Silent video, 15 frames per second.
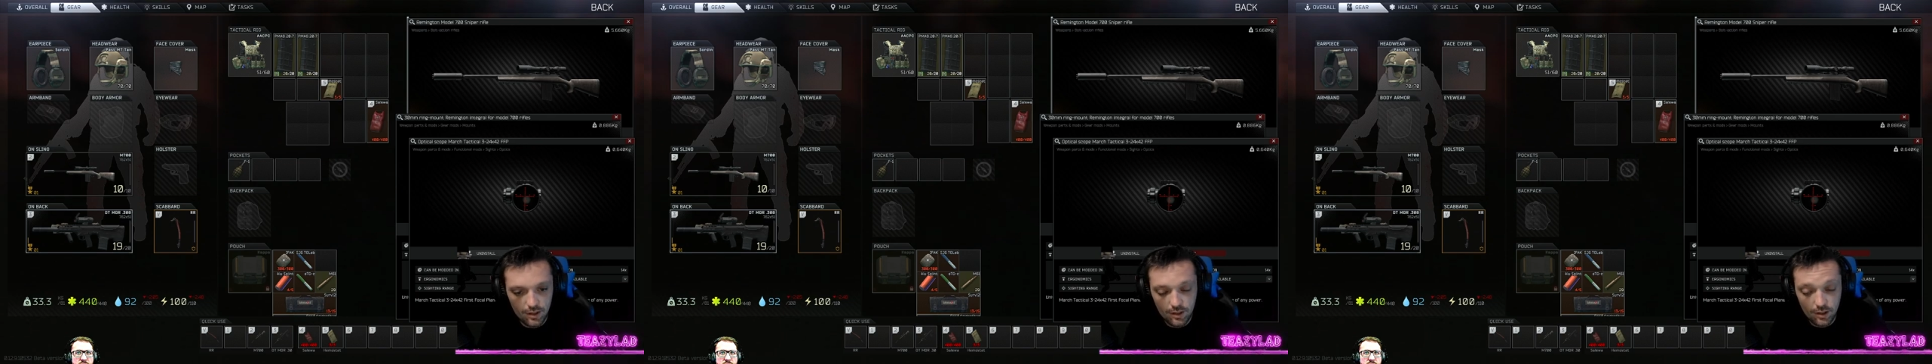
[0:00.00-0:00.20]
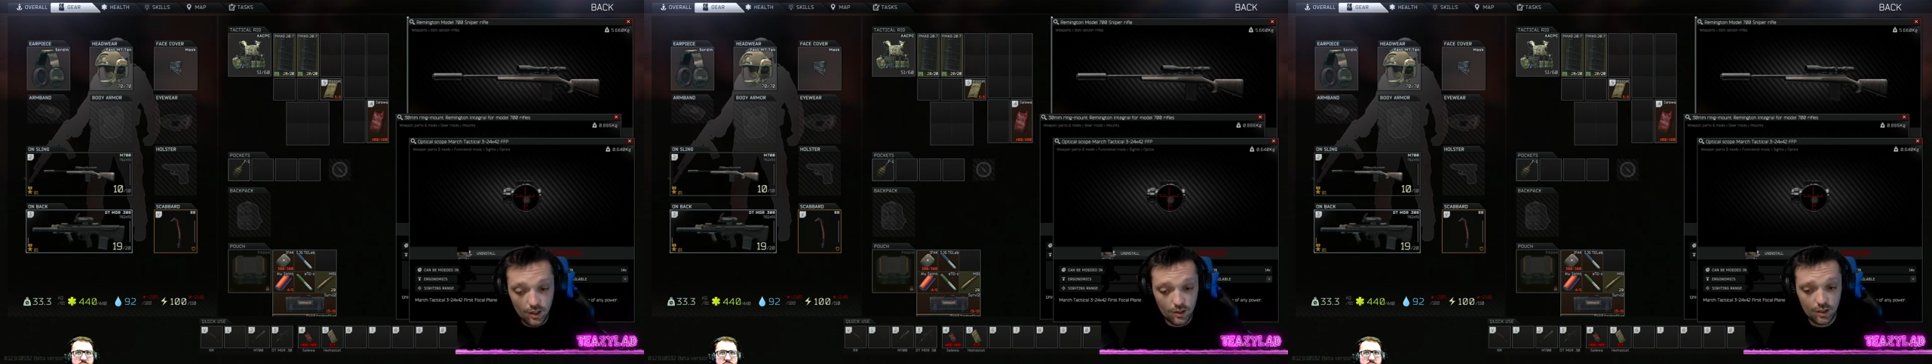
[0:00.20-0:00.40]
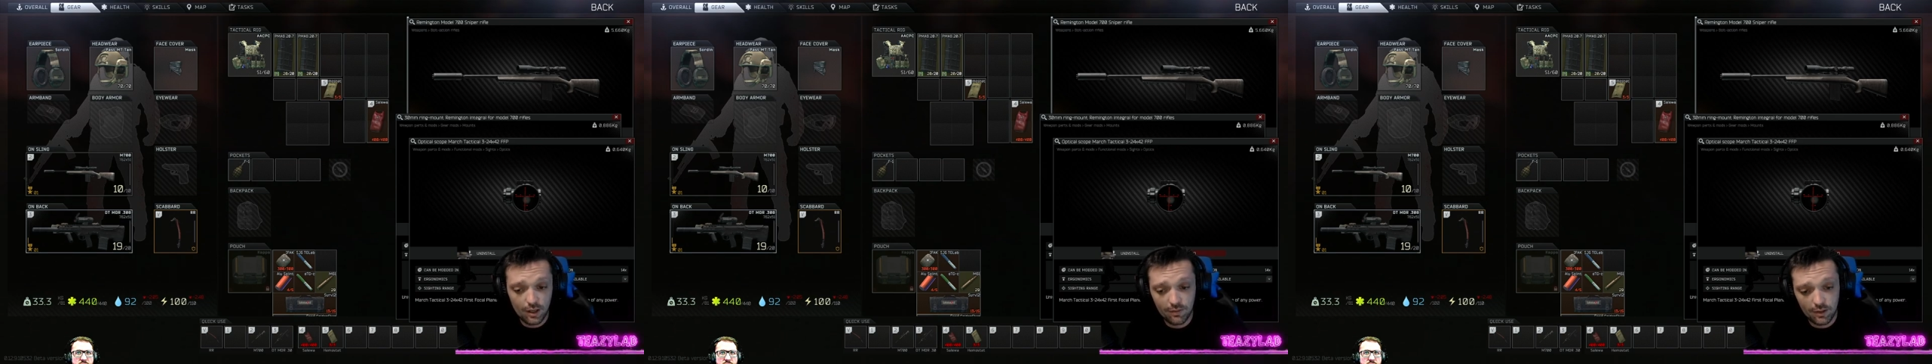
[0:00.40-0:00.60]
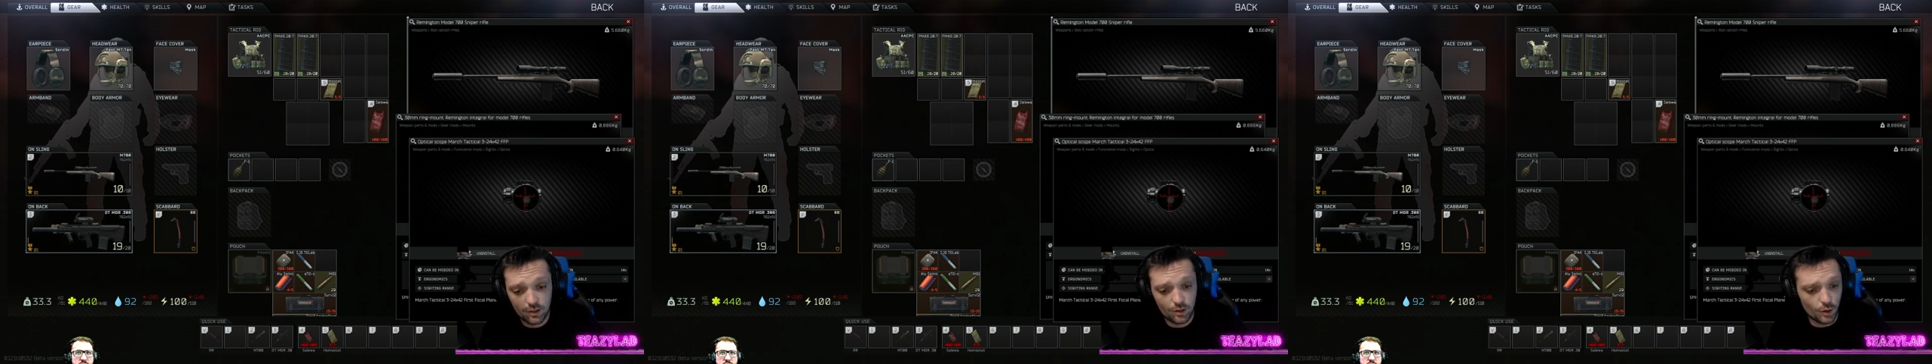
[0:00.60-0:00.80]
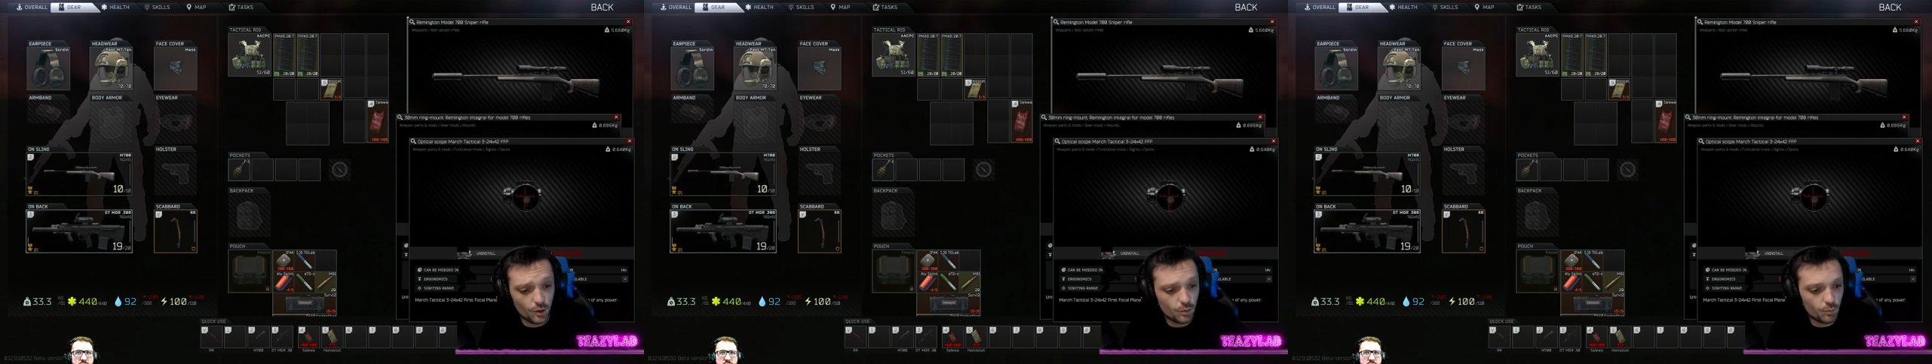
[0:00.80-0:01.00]
task is you
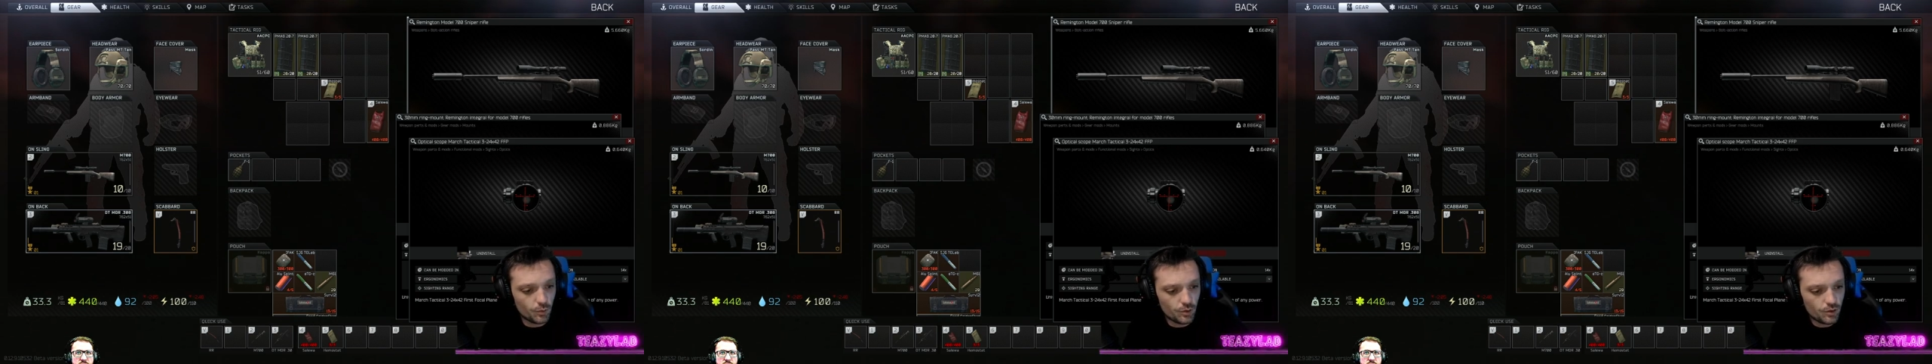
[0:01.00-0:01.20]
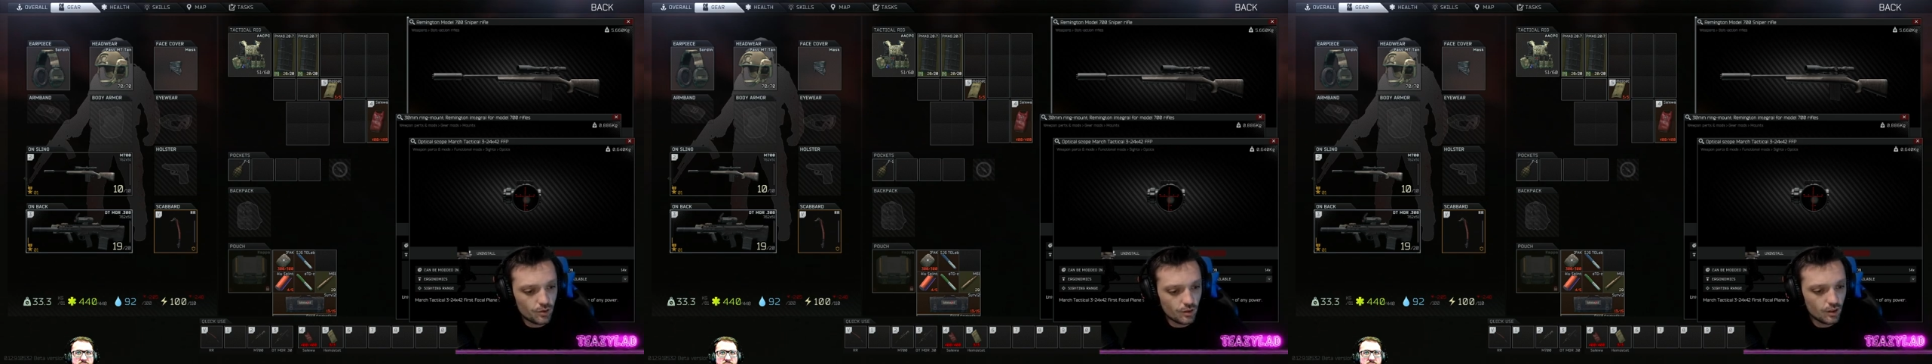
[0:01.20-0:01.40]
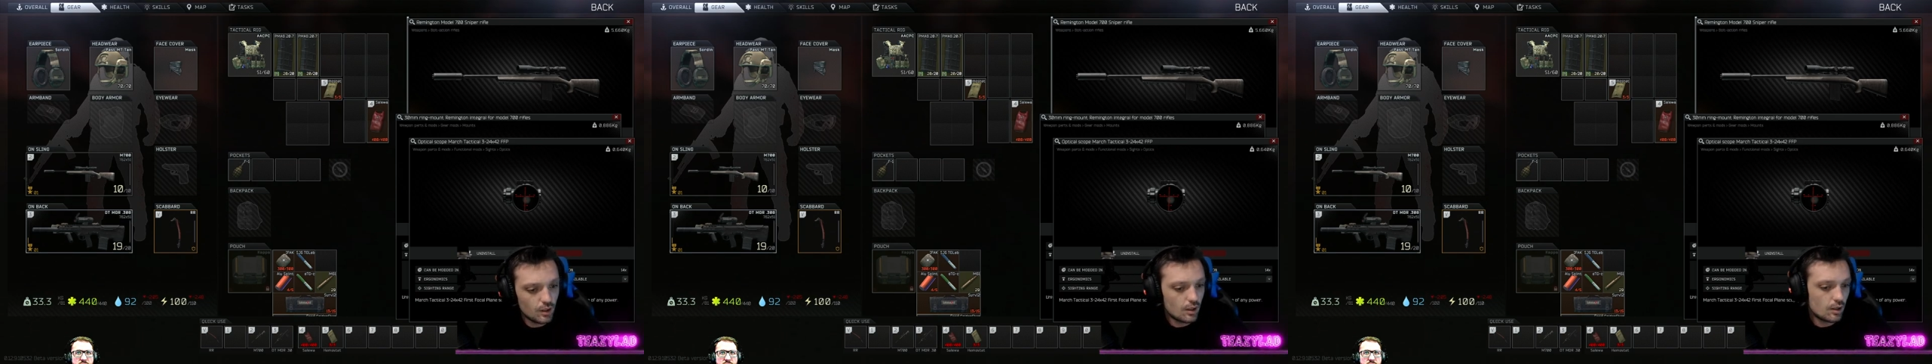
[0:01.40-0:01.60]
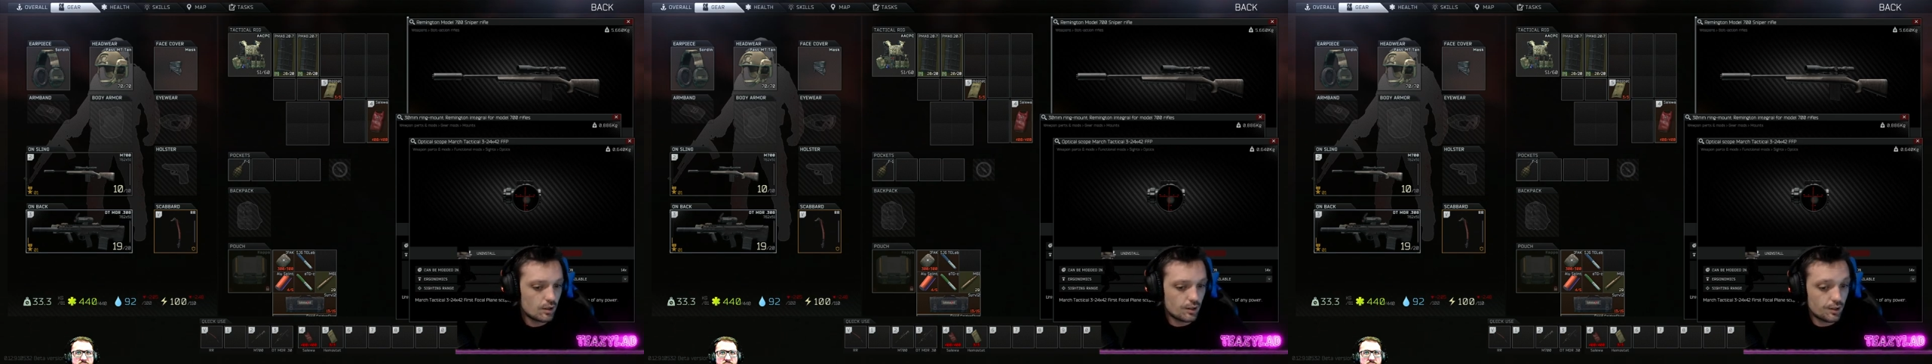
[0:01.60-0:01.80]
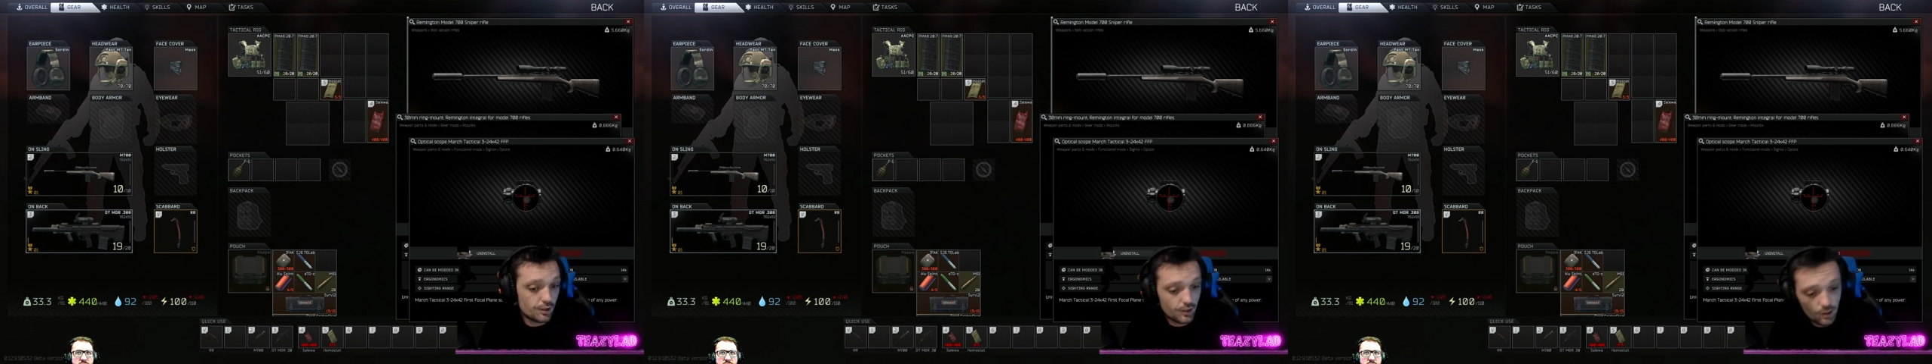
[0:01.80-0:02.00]
actually have to go to woods.